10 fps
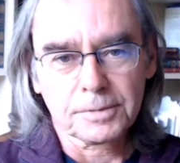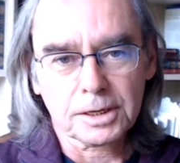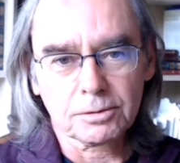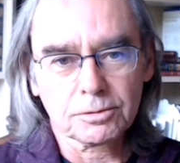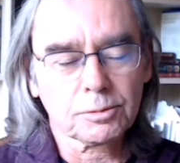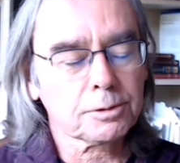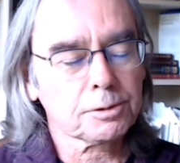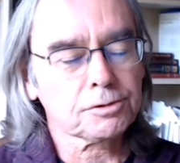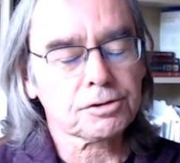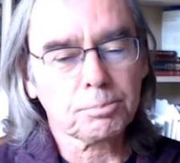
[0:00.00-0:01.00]
You don't know
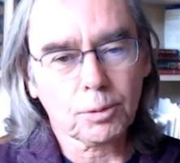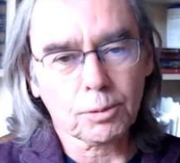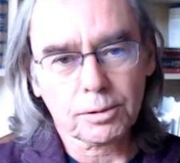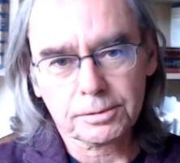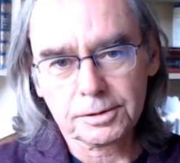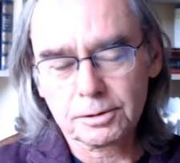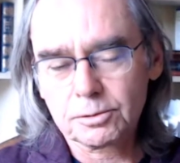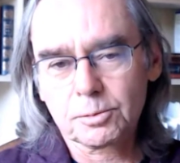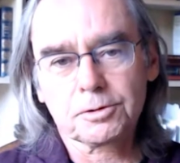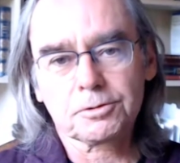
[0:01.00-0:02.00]
whether it's important. You don't
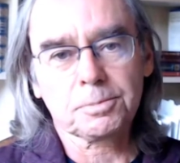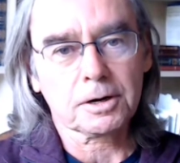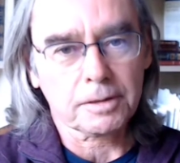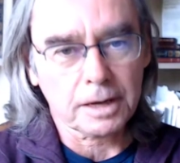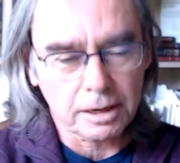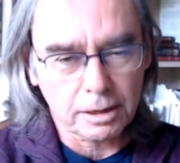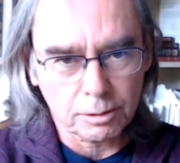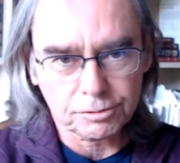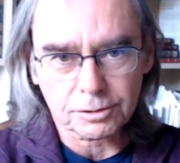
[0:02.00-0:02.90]
know whether it's part of the house.